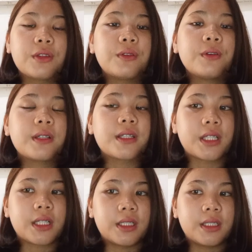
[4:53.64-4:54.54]
To
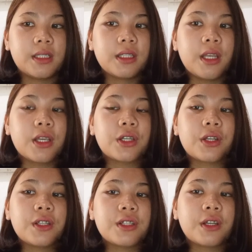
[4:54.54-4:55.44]
conclude,
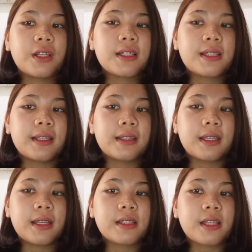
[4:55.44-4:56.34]
Conditional
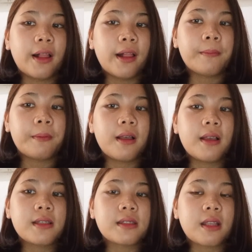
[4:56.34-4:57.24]
sentence help
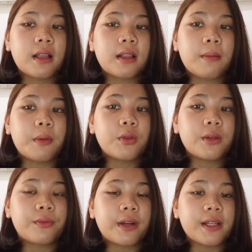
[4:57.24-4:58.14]
us talk about
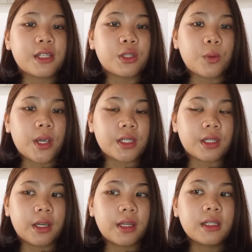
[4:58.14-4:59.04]
different
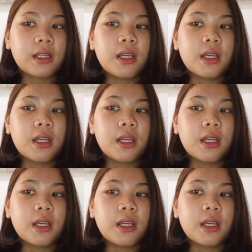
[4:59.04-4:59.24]
situations.